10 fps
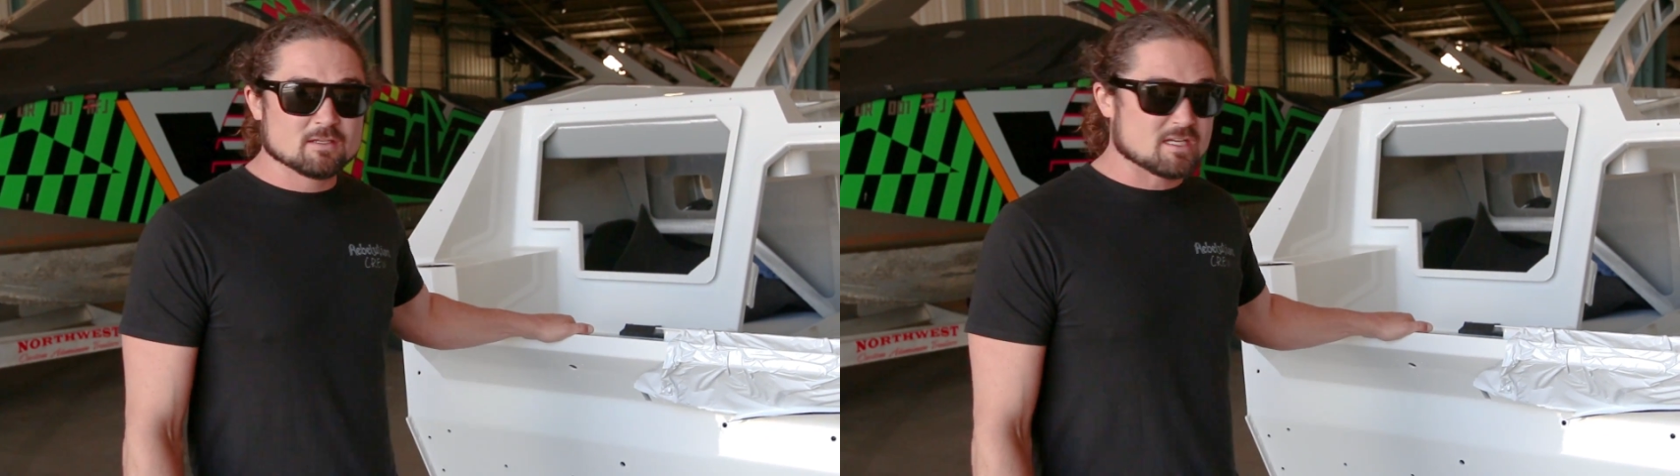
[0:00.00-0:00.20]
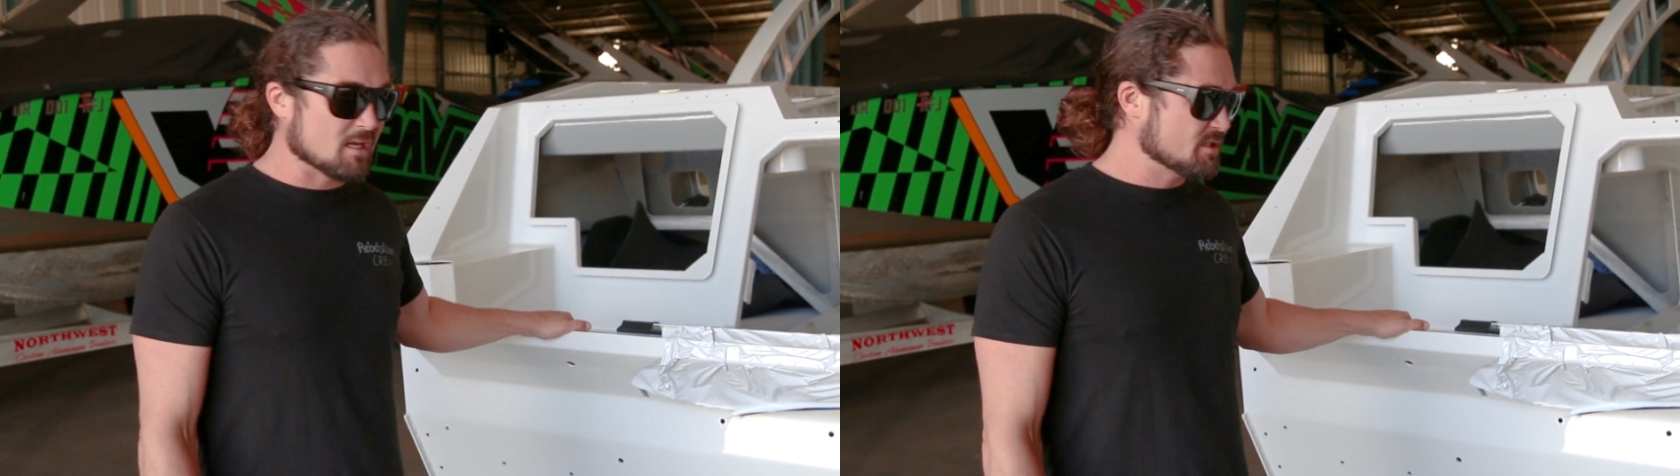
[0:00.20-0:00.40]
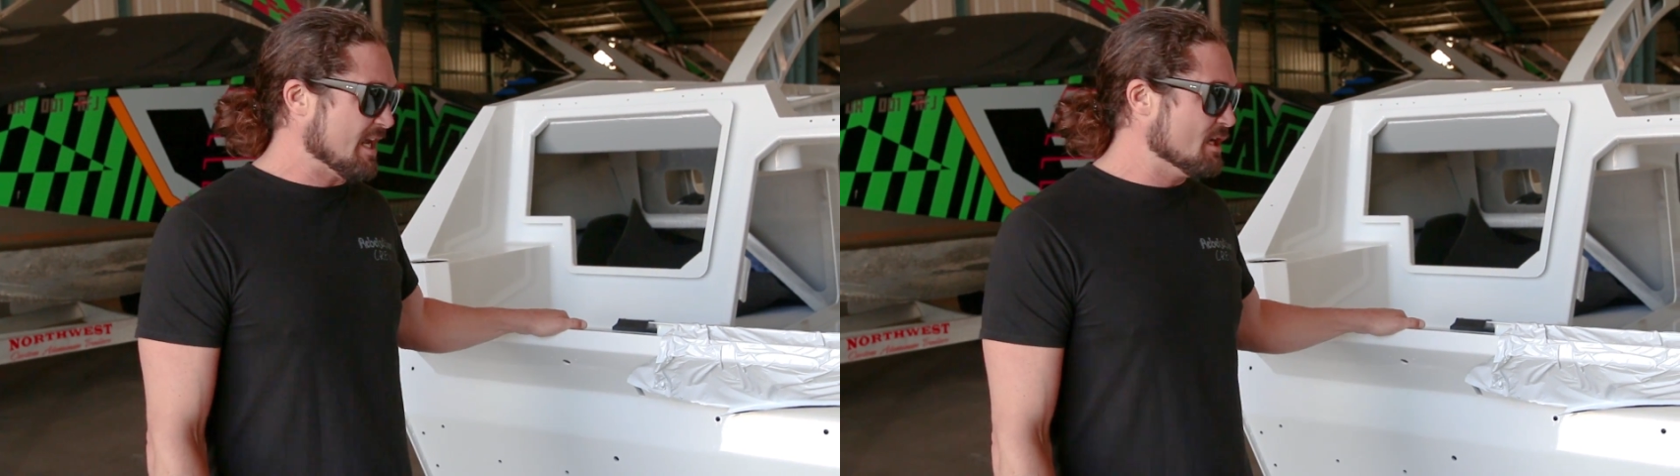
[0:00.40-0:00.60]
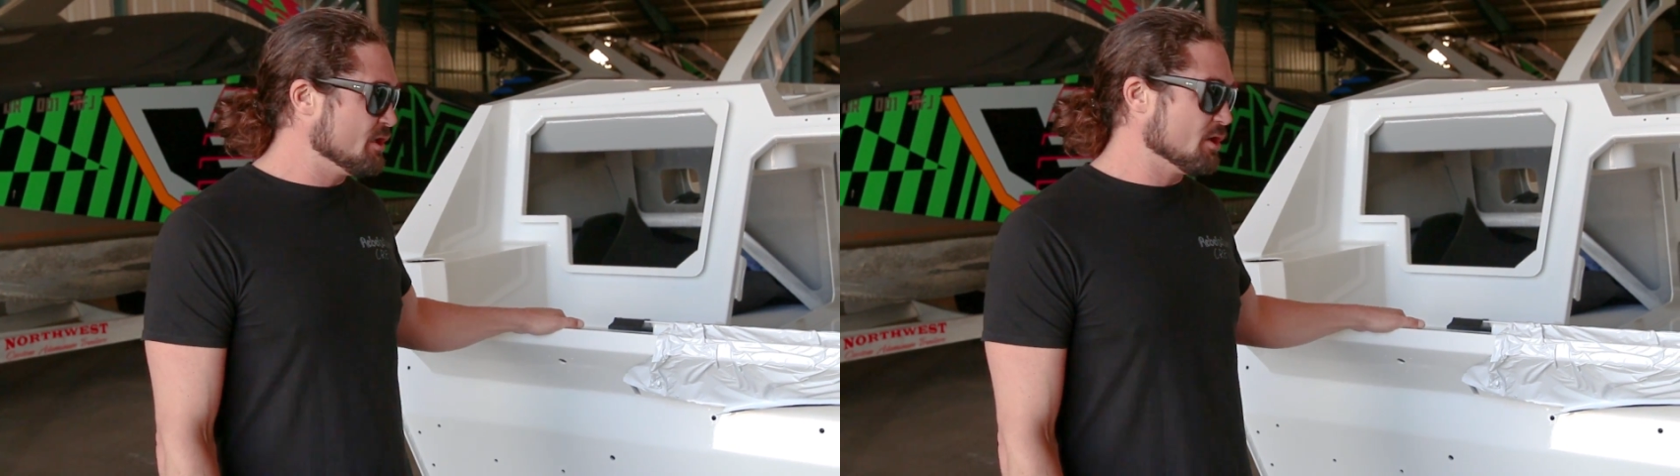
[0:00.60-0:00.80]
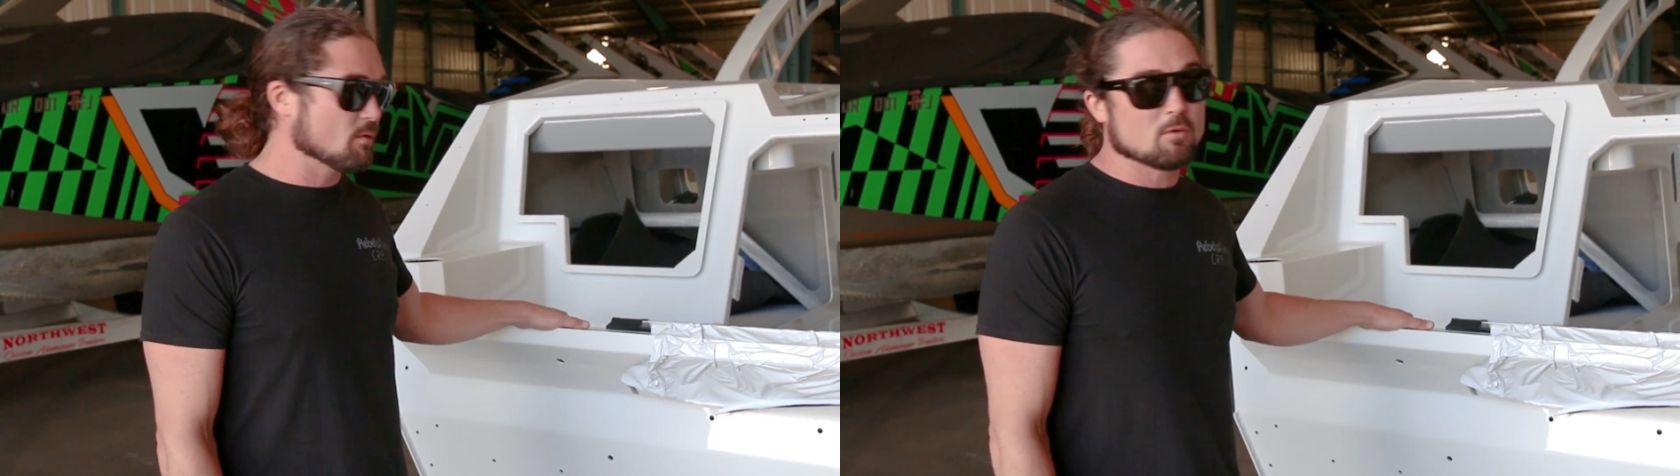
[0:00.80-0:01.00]
It's got a
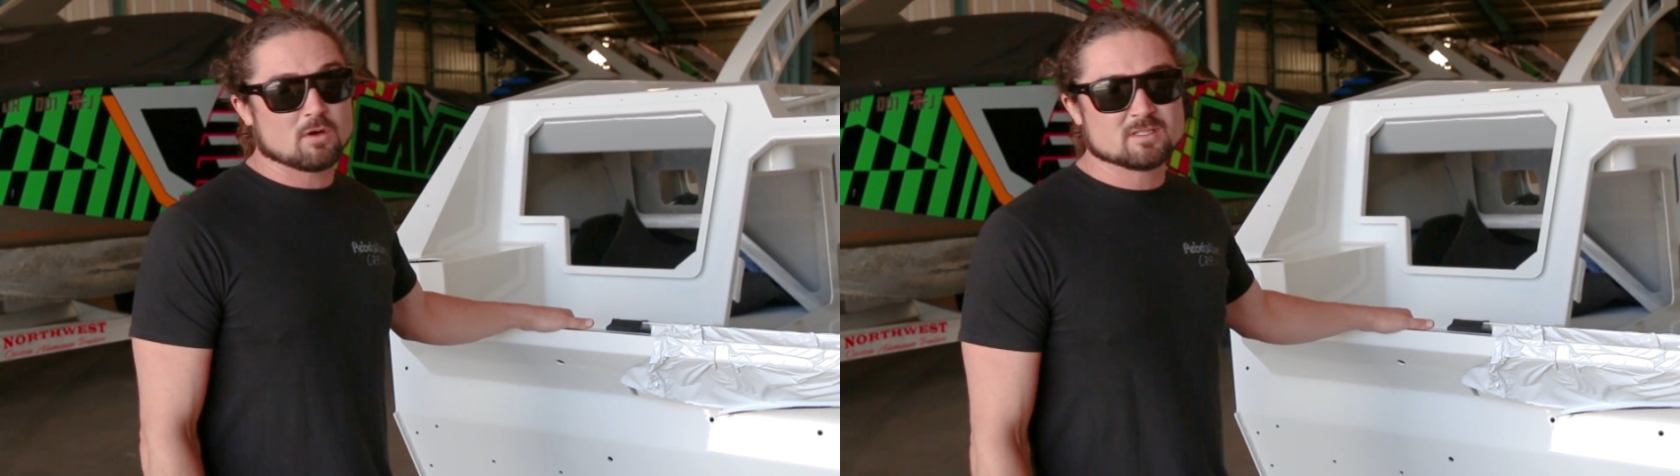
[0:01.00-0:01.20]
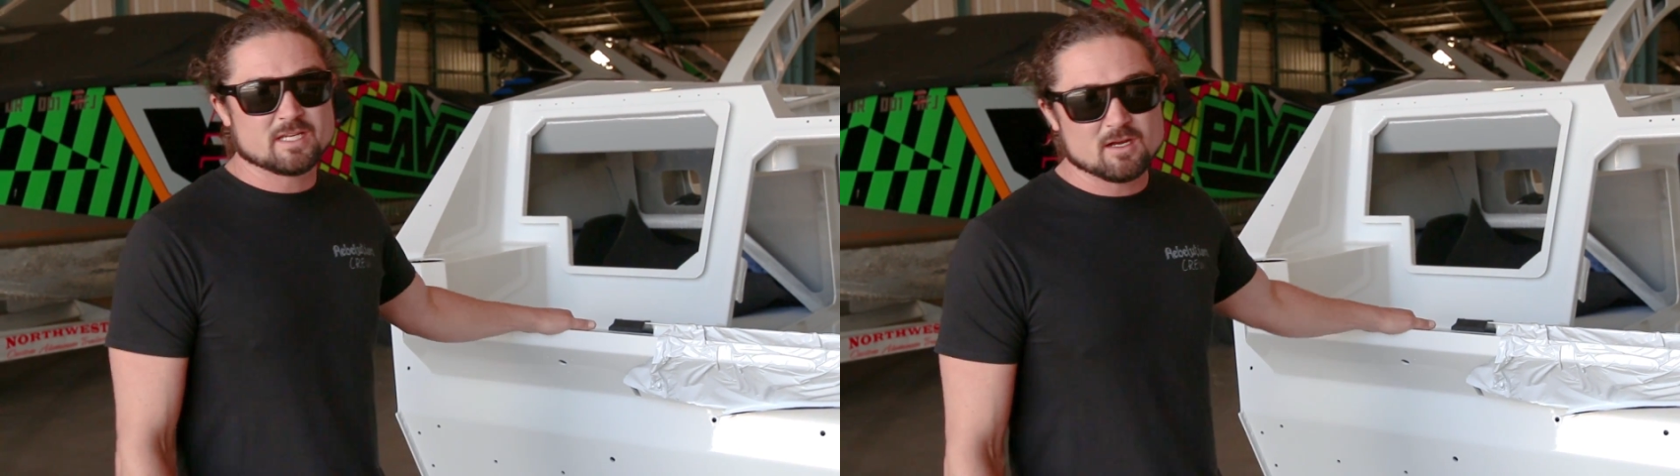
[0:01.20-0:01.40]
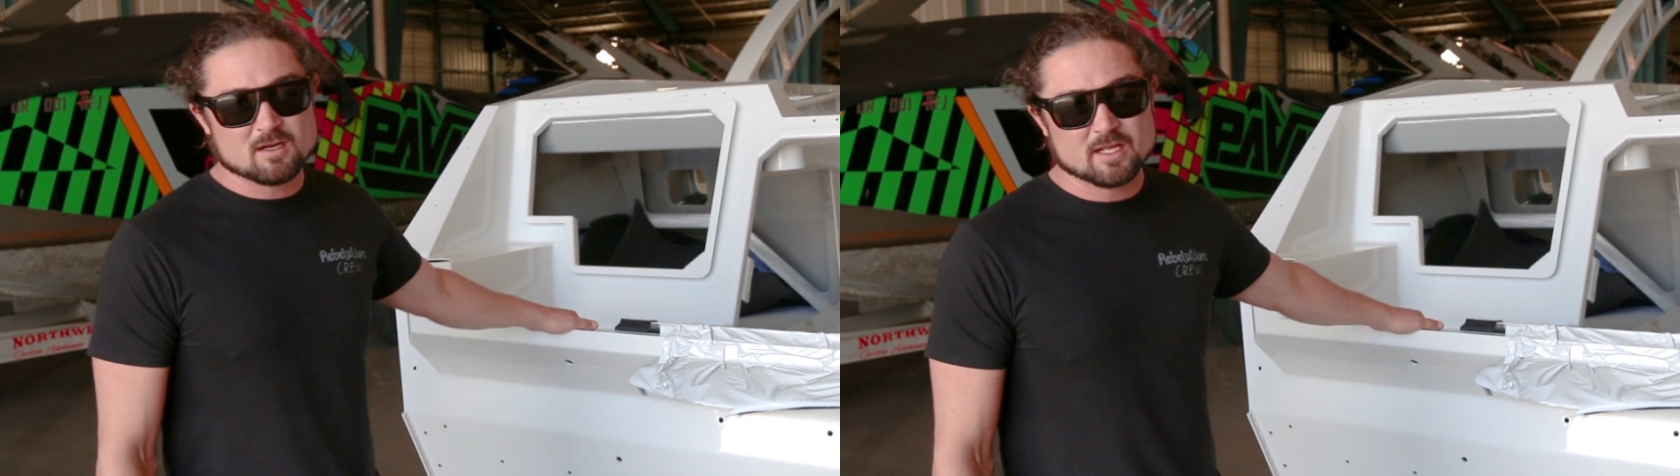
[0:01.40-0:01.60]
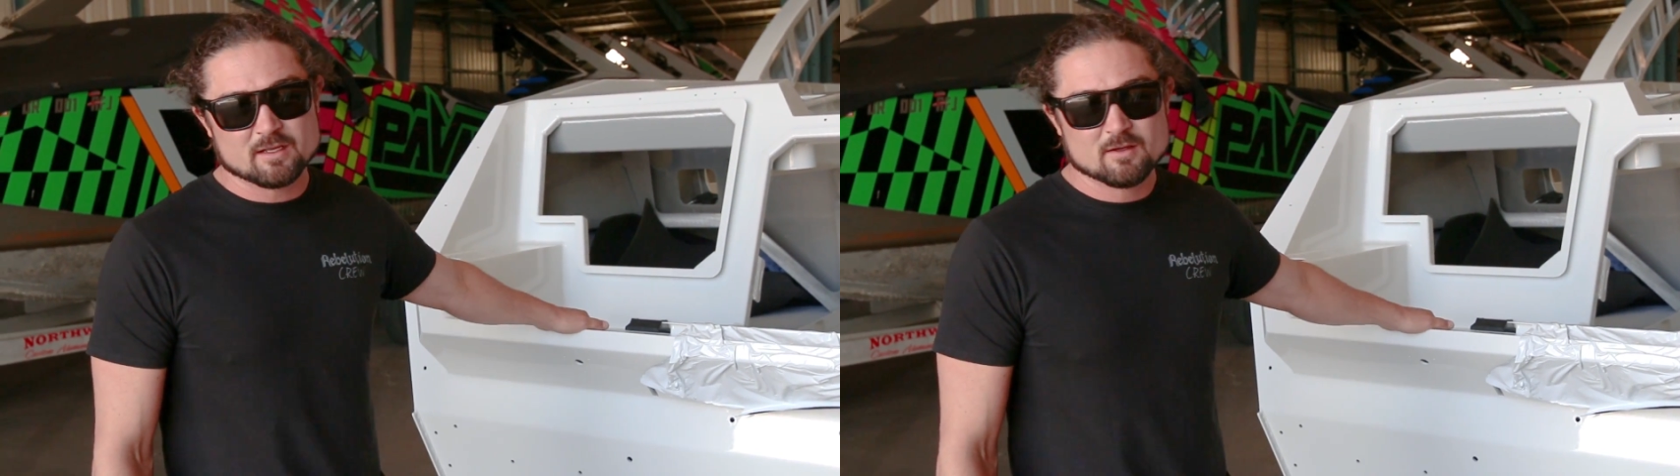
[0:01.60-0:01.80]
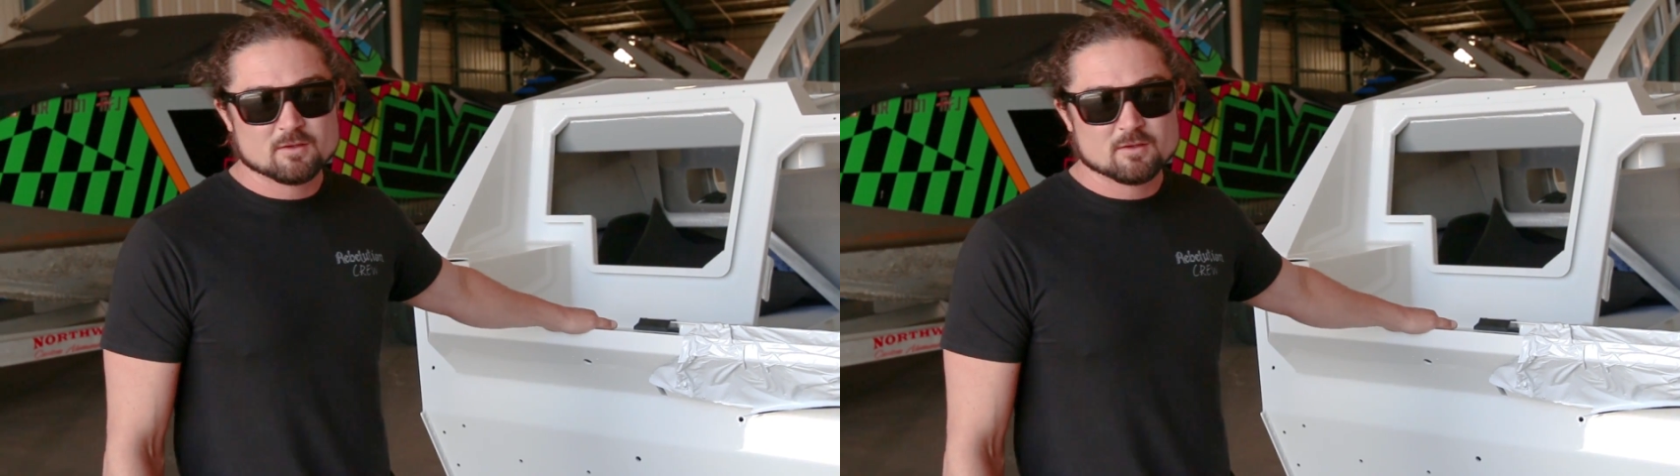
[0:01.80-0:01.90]
10-year warranty on it.